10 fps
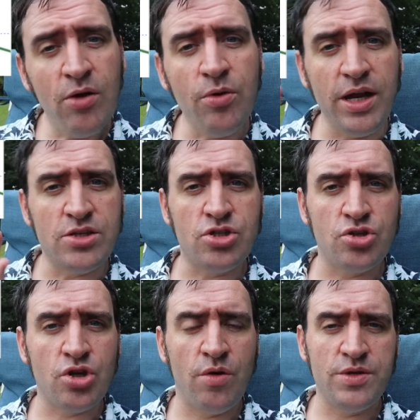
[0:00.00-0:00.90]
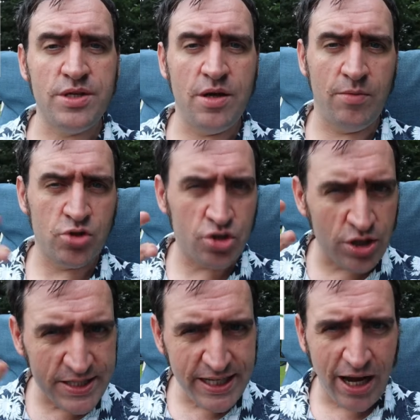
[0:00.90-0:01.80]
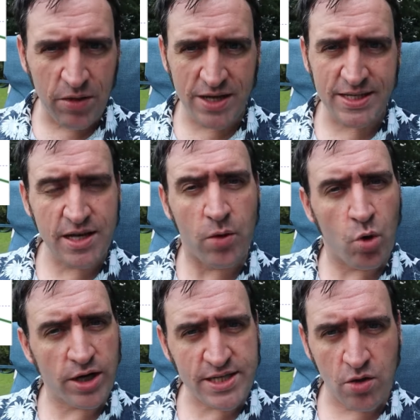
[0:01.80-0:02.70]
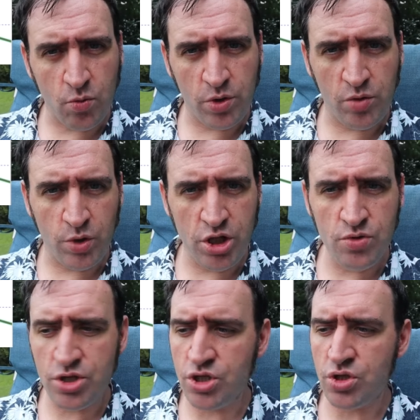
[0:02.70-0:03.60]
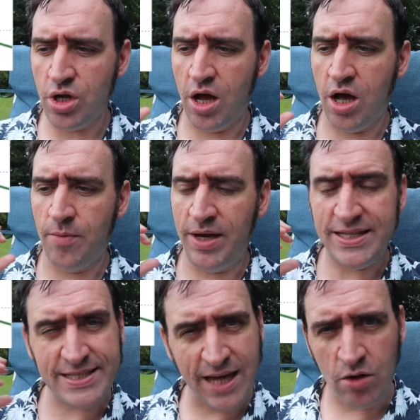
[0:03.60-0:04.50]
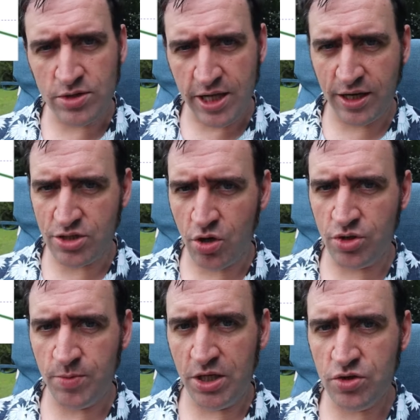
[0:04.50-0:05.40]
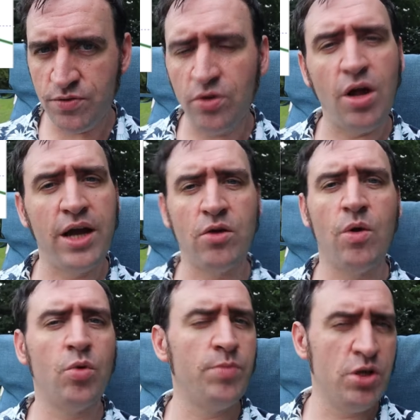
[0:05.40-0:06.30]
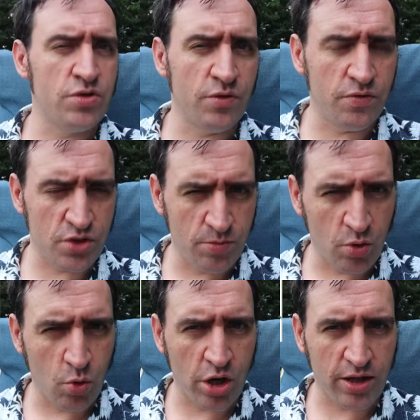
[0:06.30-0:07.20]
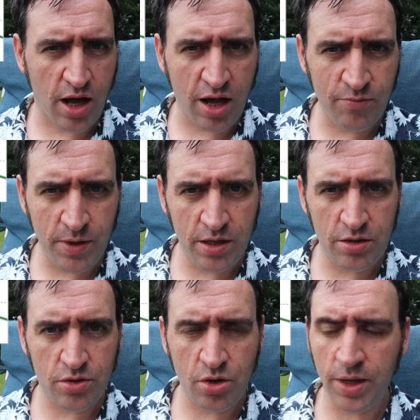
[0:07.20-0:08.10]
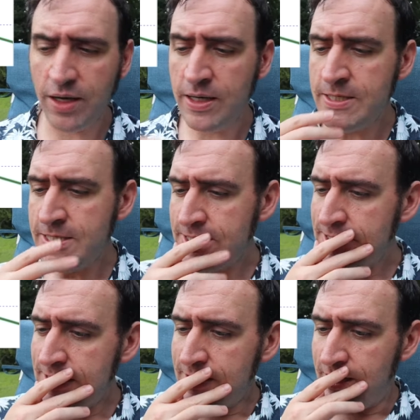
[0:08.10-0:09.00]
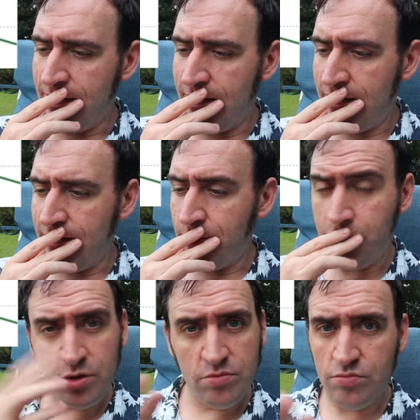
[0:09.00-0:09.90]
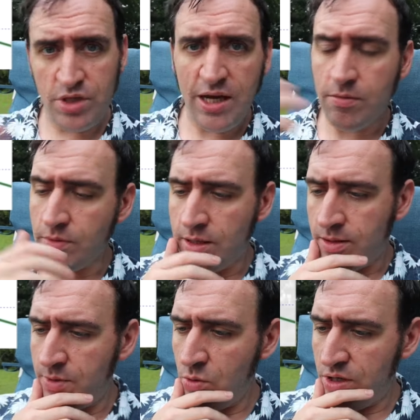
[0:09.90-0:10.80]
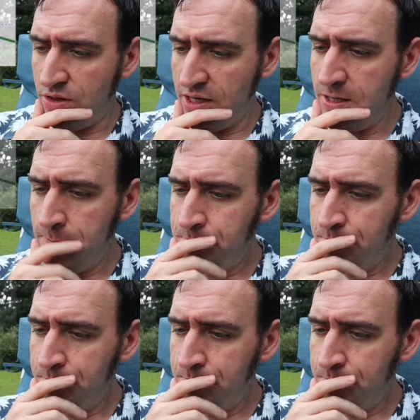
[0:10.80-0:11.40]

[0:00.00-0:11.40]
now, it's just going to I'm just going to see how that design works out with, with users. Um, it sounds like it's going to be useful. I know it would be useful for some of the work that I've been doing. Um, but yeah, let me know what you think.